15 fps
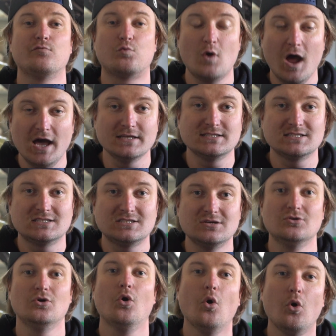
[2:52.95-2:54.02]
rust
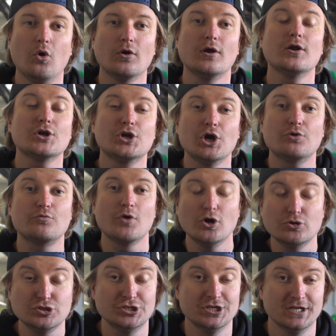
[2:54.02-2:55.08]
or
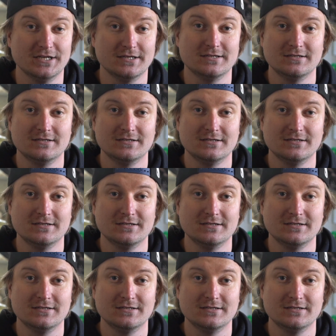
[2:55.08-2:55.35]
corrosion.